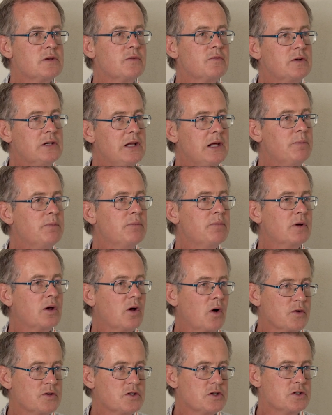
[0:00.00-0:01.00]
of deep
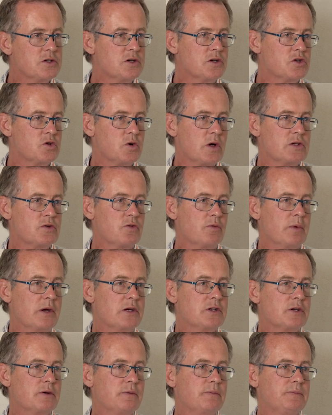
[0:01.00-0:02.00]
consciousness
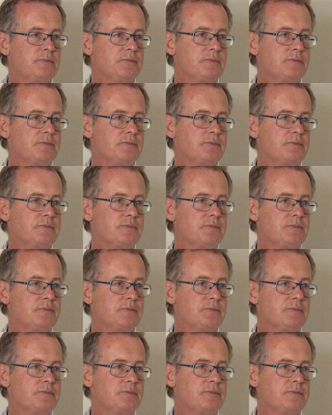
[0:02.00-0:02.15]
transformation.